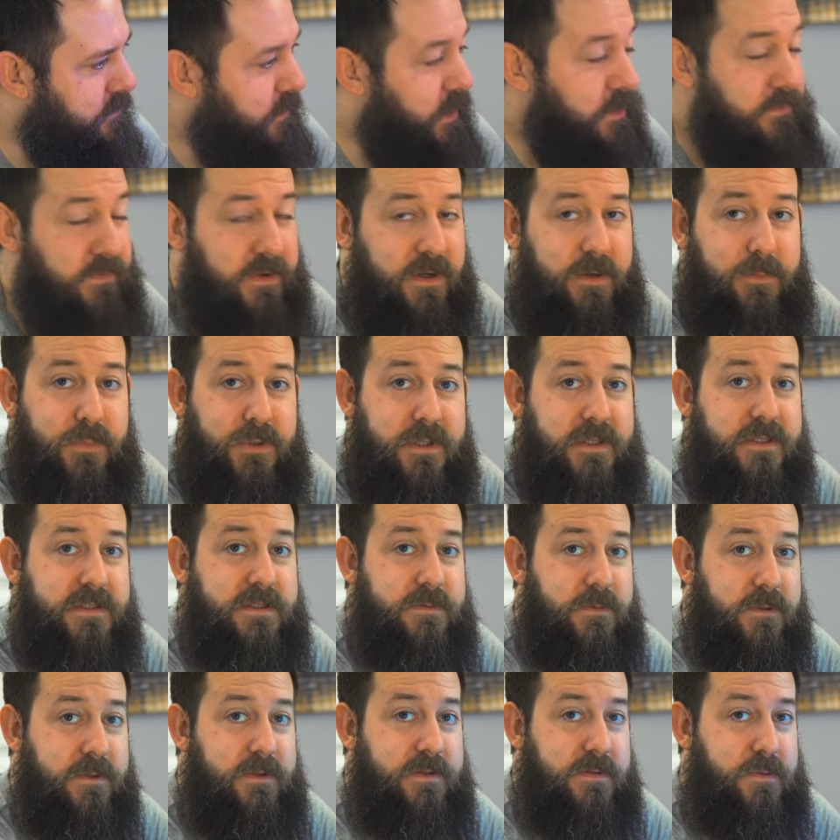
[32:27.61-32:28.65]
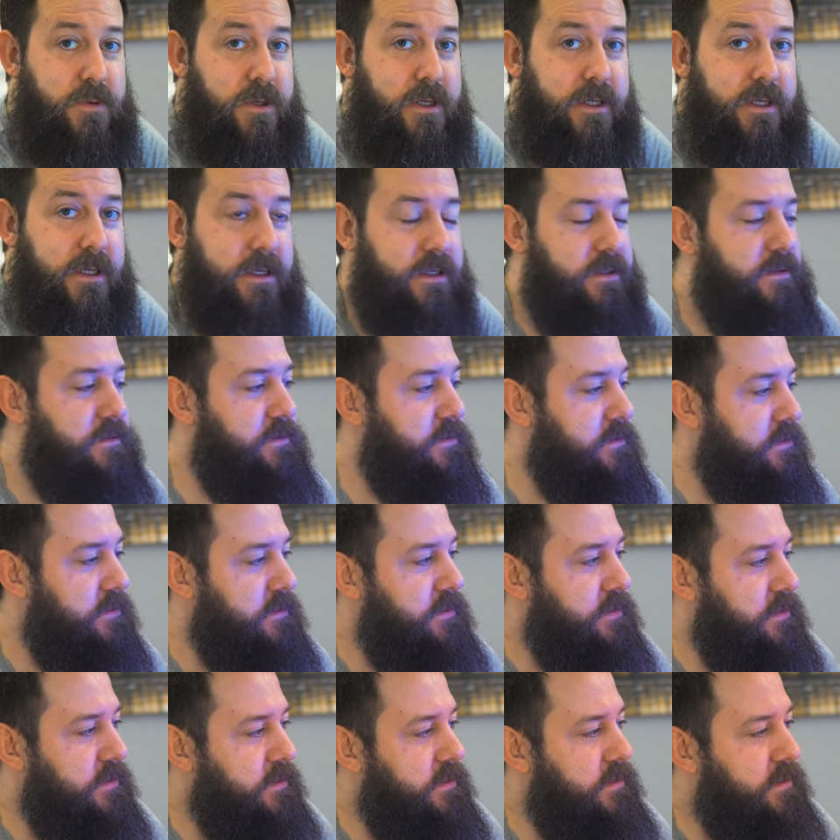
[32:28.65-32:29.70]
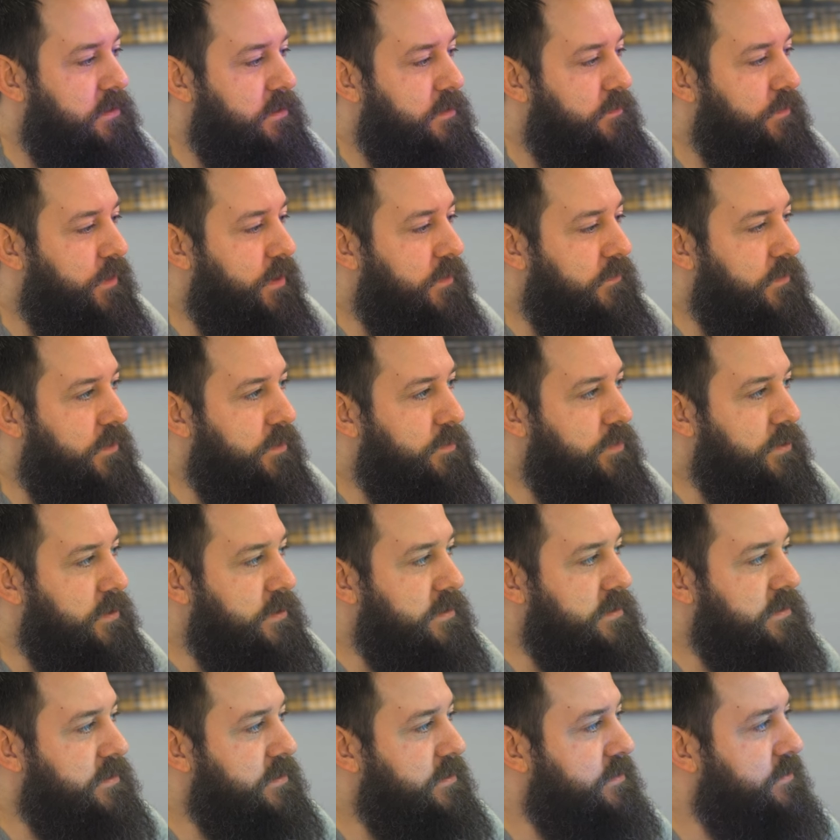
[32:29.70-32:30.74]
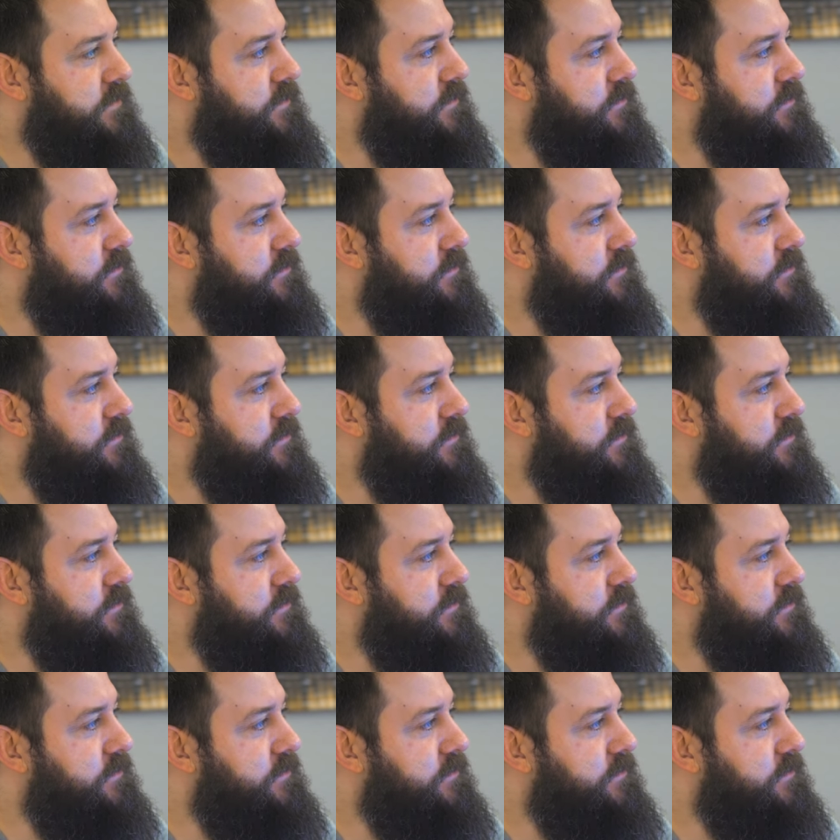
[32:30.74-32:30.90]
very pleased with this rig. Very, very pleased.